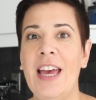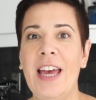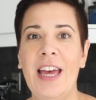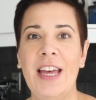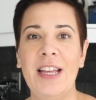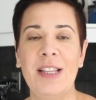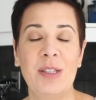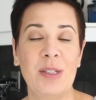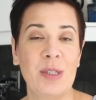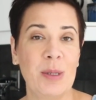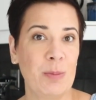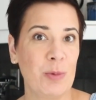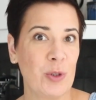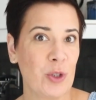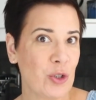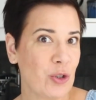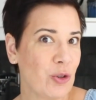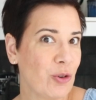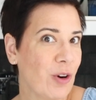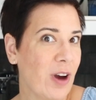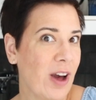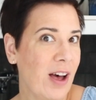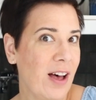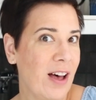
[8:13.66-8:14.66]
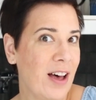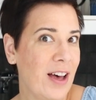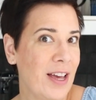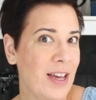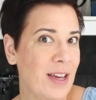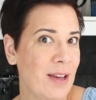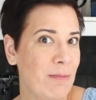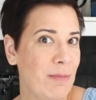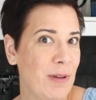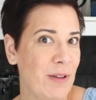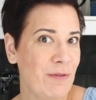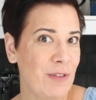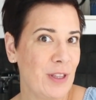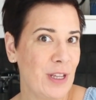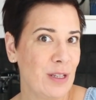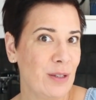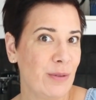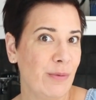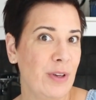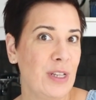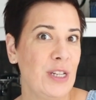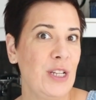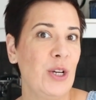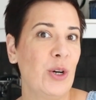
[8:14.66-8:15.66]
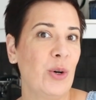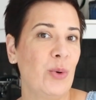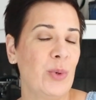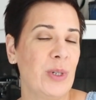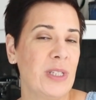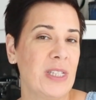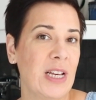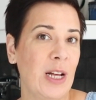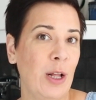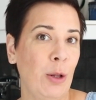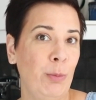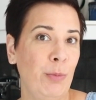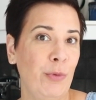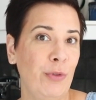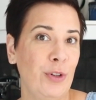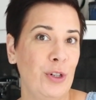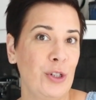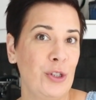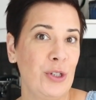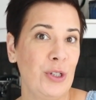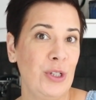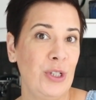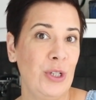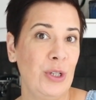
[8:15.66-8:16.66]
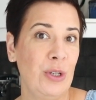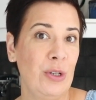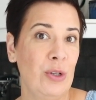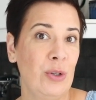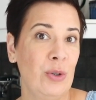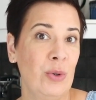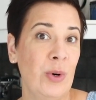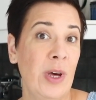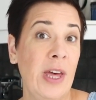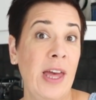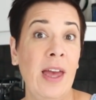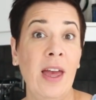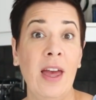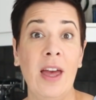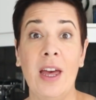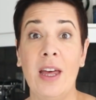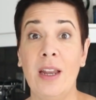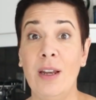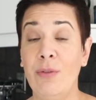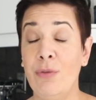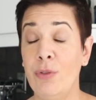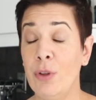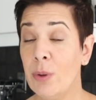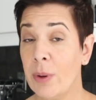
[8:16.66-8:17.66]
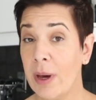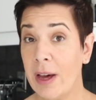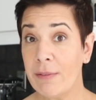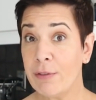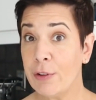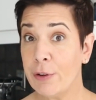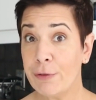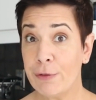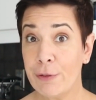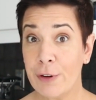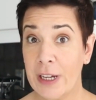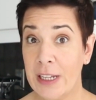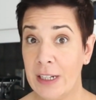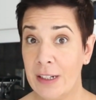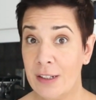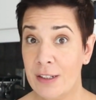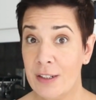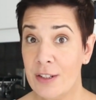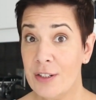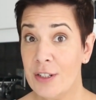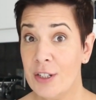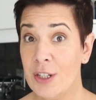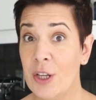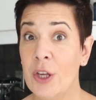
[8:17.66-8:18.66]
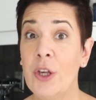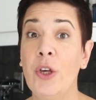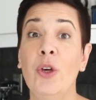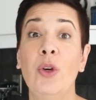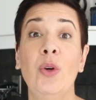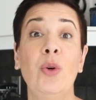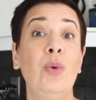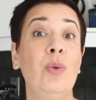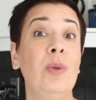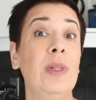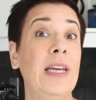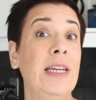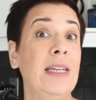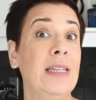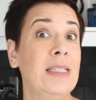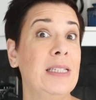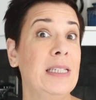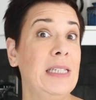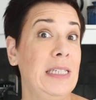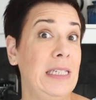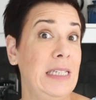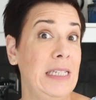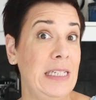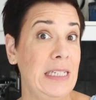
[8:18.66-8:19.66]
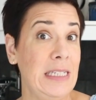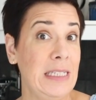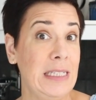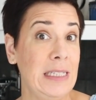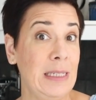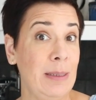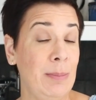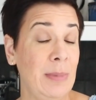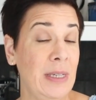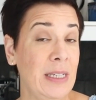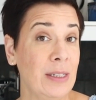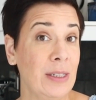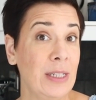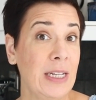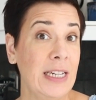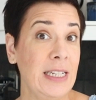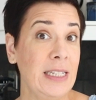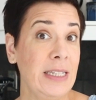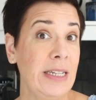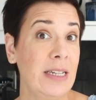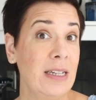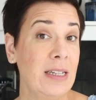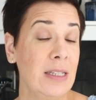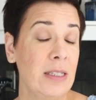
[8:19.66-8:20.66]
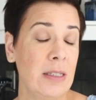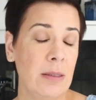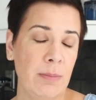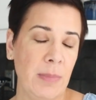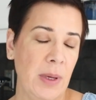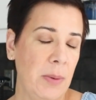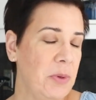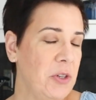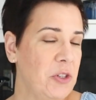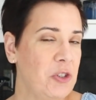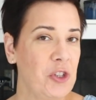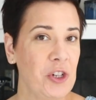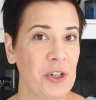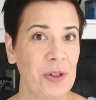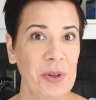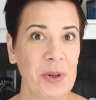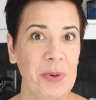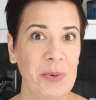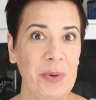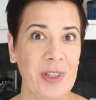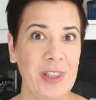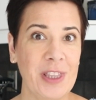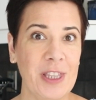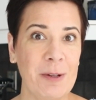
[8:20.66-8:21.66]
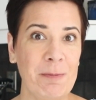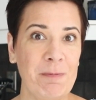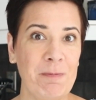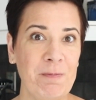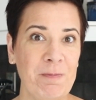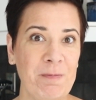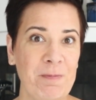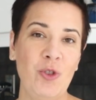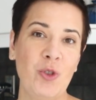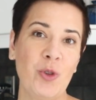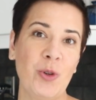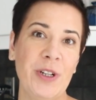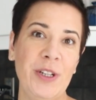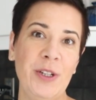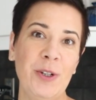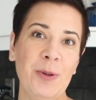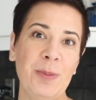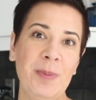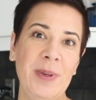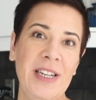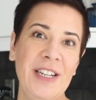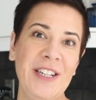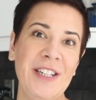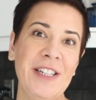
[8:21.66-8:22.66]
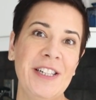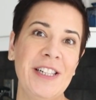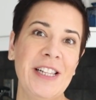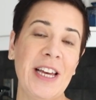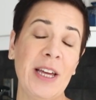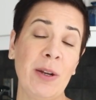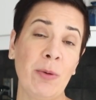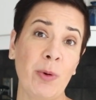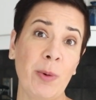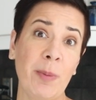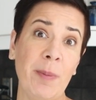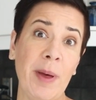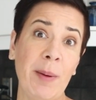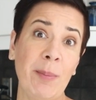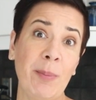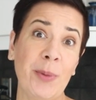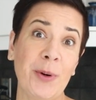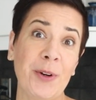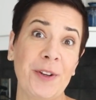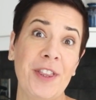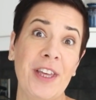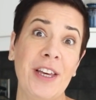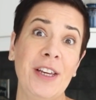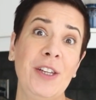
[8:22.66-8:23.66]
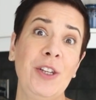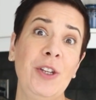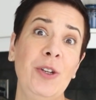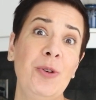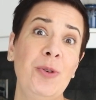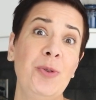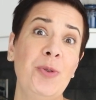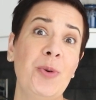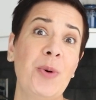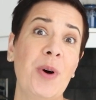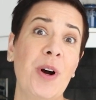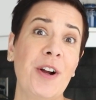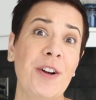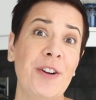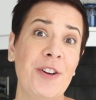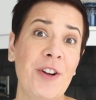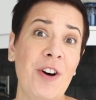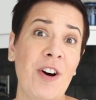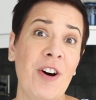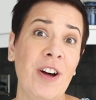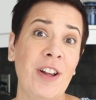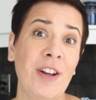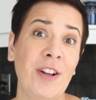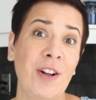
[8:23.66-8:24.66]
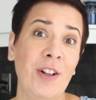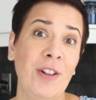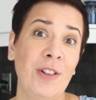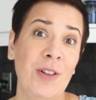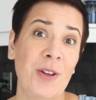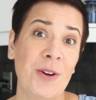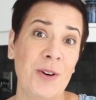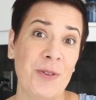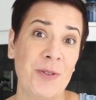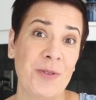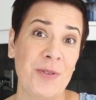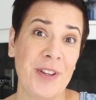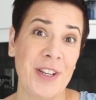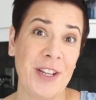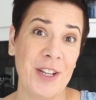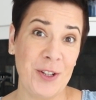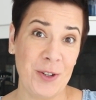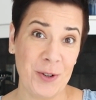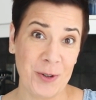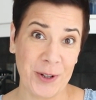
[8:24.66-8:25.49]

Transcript: and subscribe if this video was helpful to you, and if you have a friend who likes easy meal ideas, maybe share it with them. Enjoy your meal, and remember that you are not alone